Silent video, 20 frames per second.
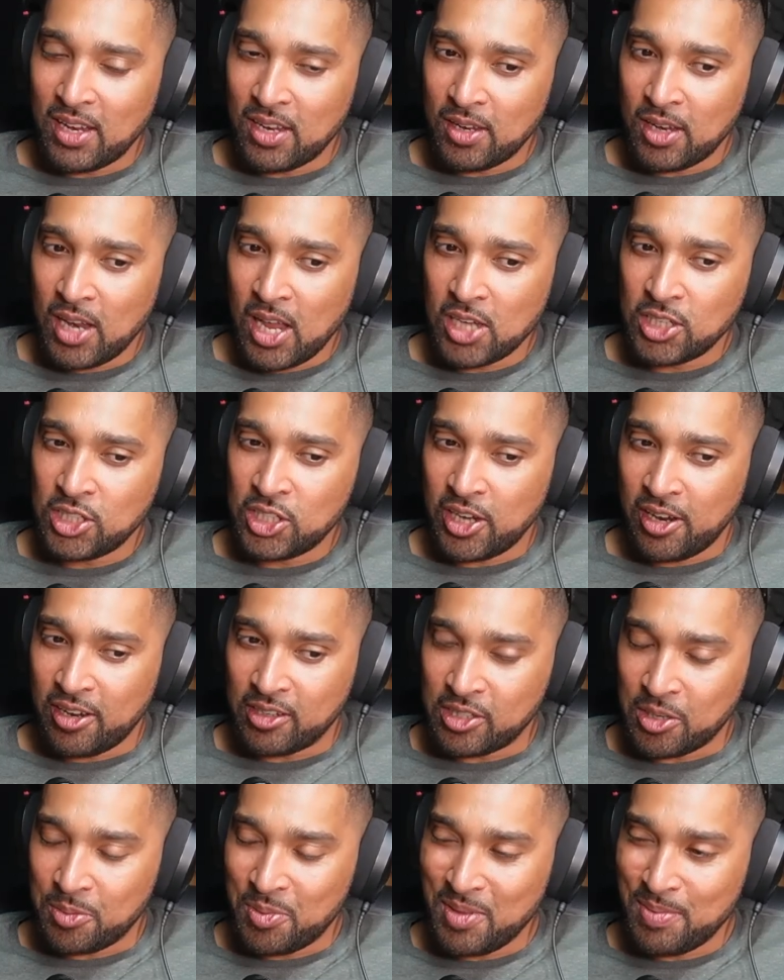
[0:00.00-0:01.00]
Load sharing,
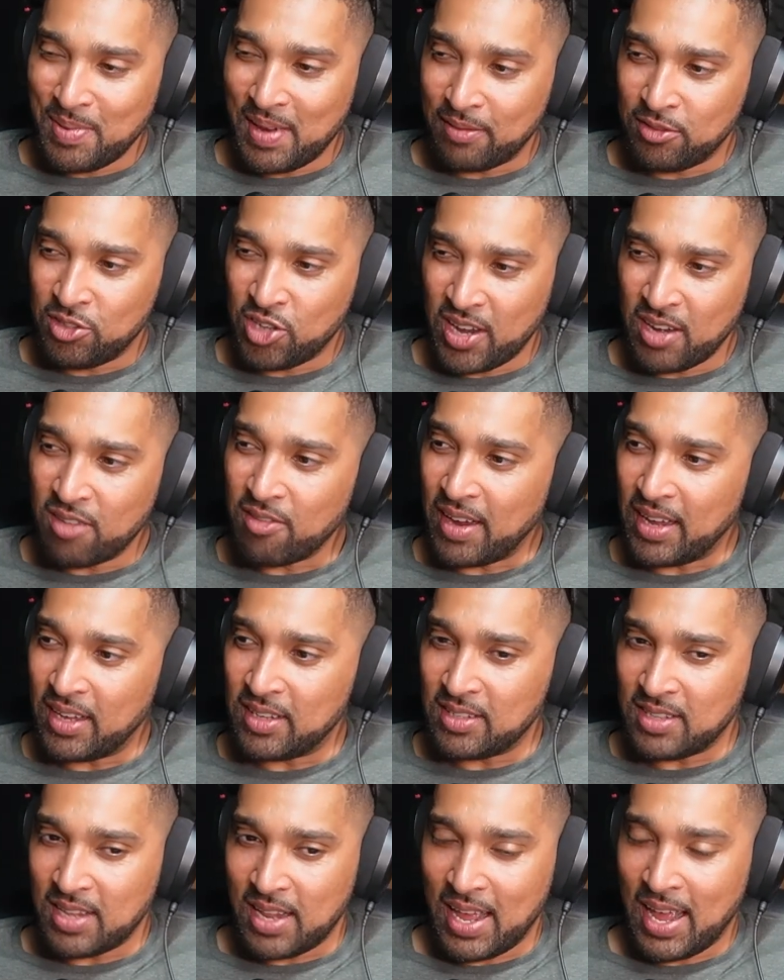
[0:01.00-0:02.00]
so people have
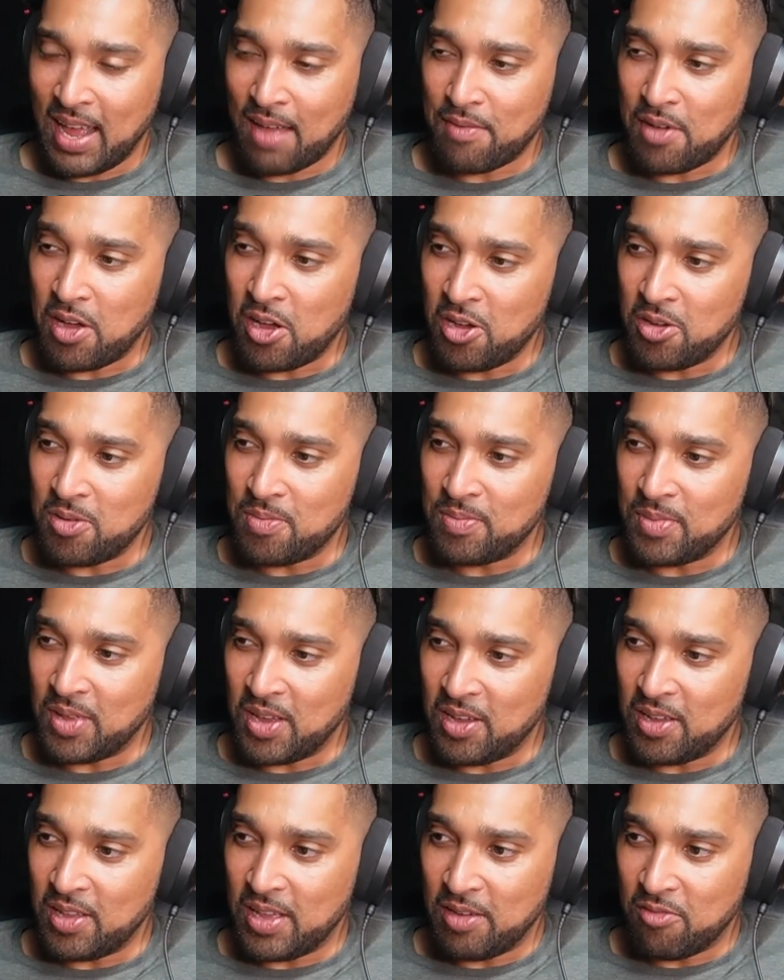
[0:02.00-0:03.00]
generators that they have at home that
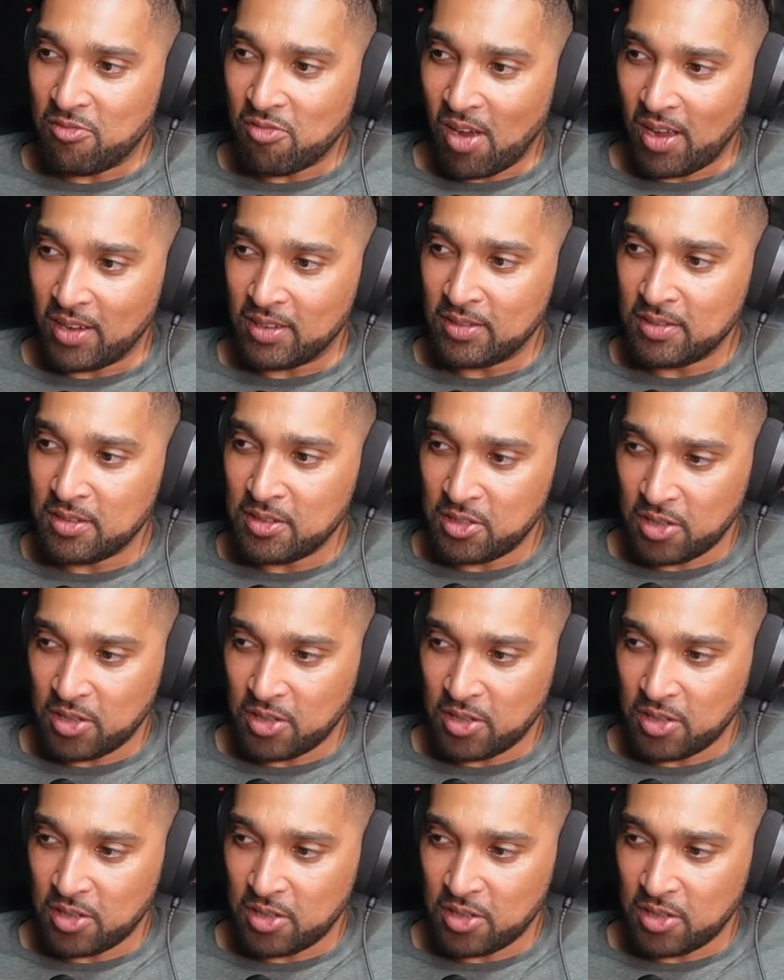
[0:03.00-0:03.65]
they run. So